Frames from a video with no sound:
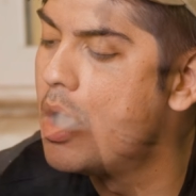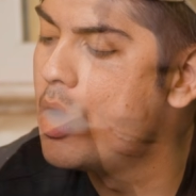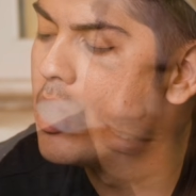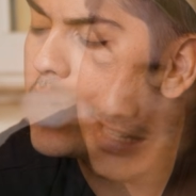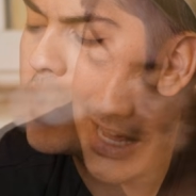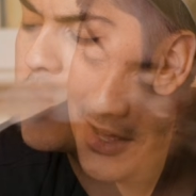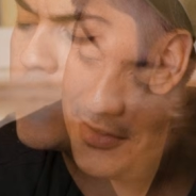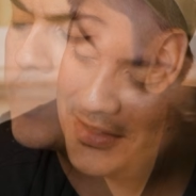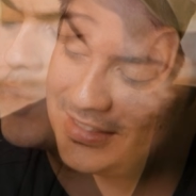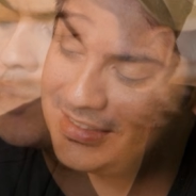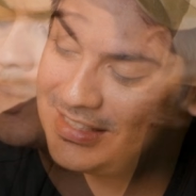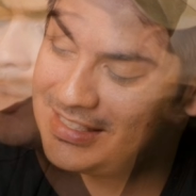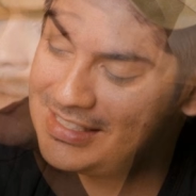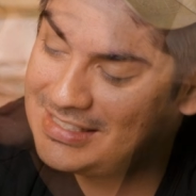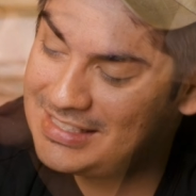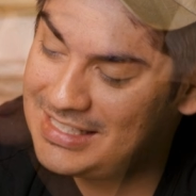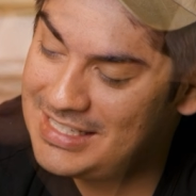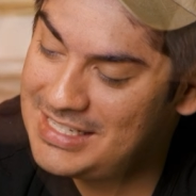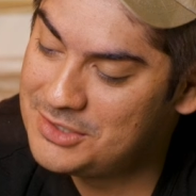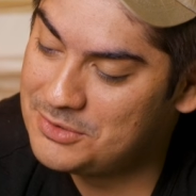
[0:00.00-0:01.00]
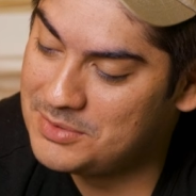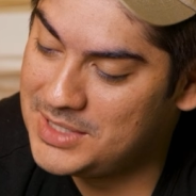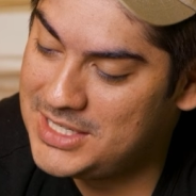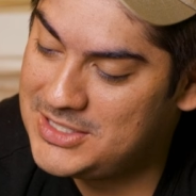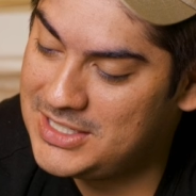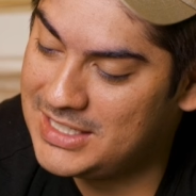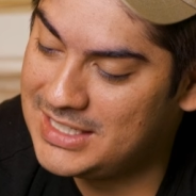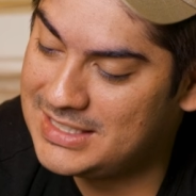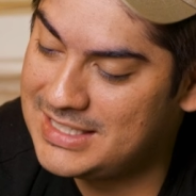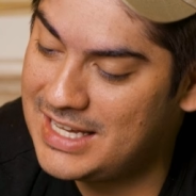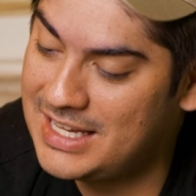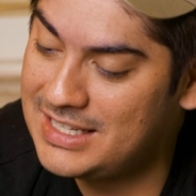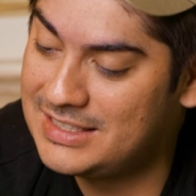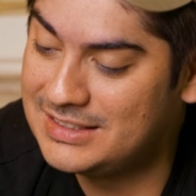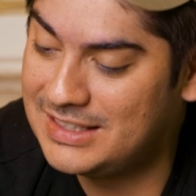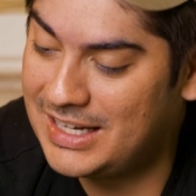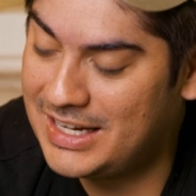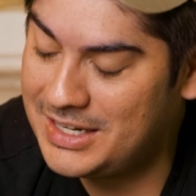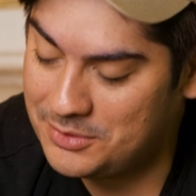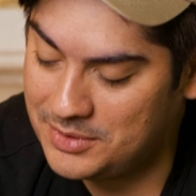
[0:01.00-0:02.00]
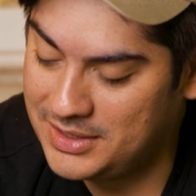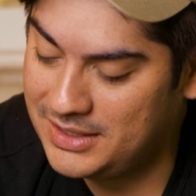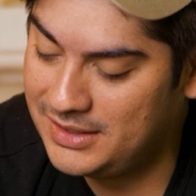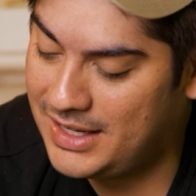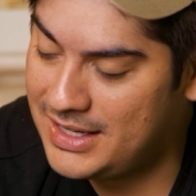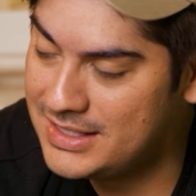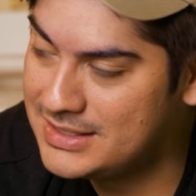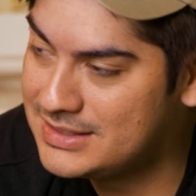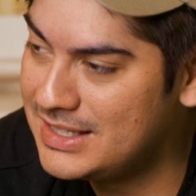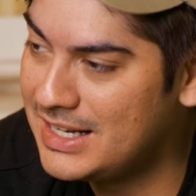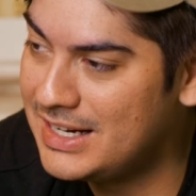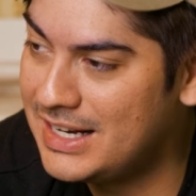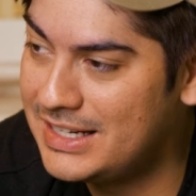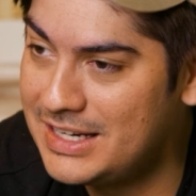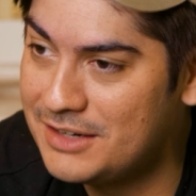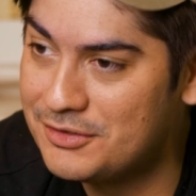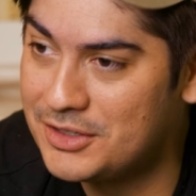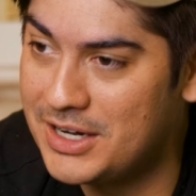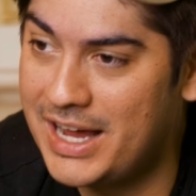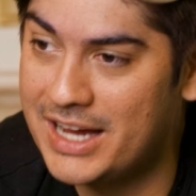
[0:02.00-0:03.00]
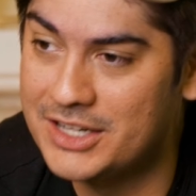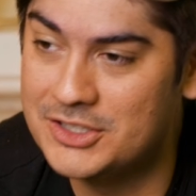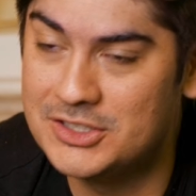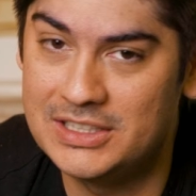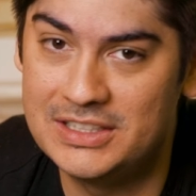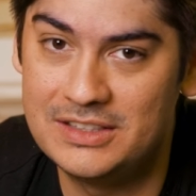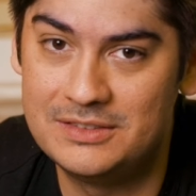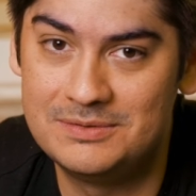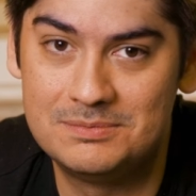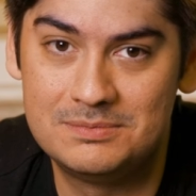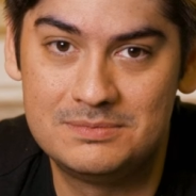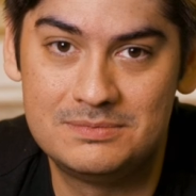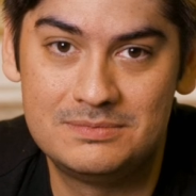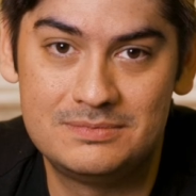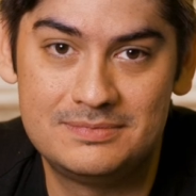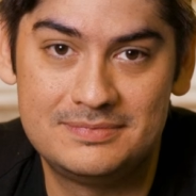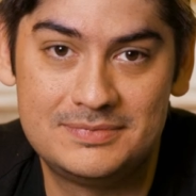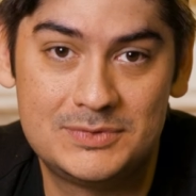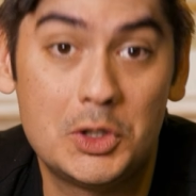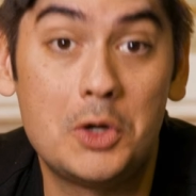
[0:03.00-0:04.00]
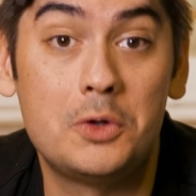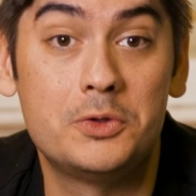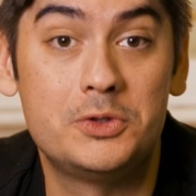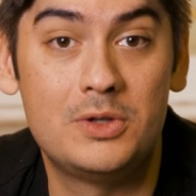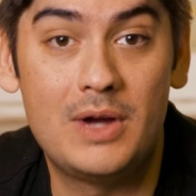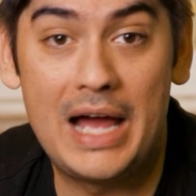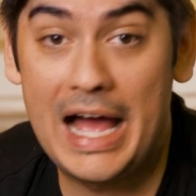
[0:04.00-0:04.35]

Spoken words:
Now that this is reaching its end, I realize that I never actually told you